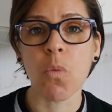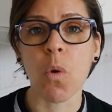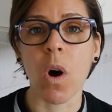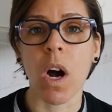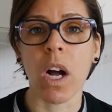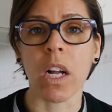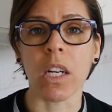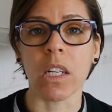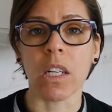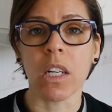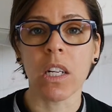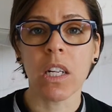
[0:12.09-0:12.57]

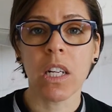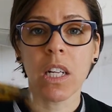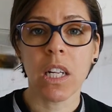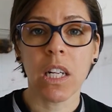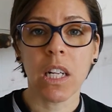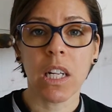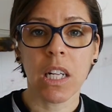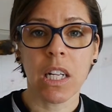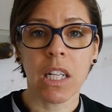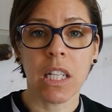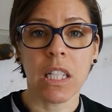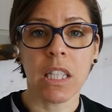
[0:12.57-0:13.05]
one,
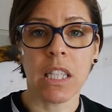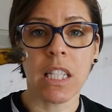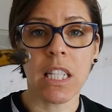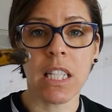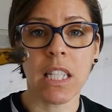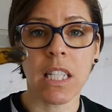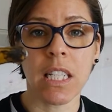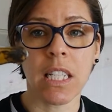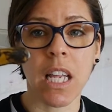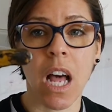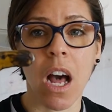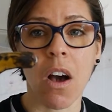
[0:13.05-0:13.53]

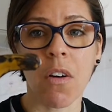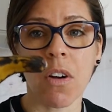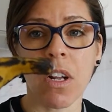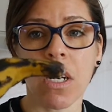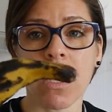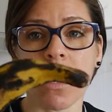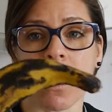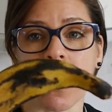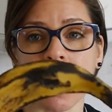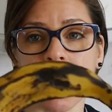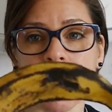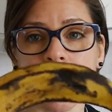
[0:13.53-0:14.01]
this is how
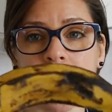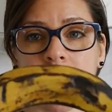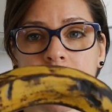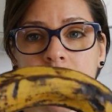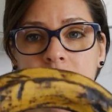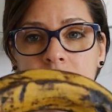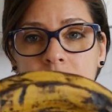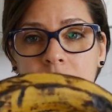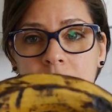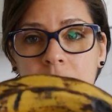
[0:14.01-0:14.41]
it looks.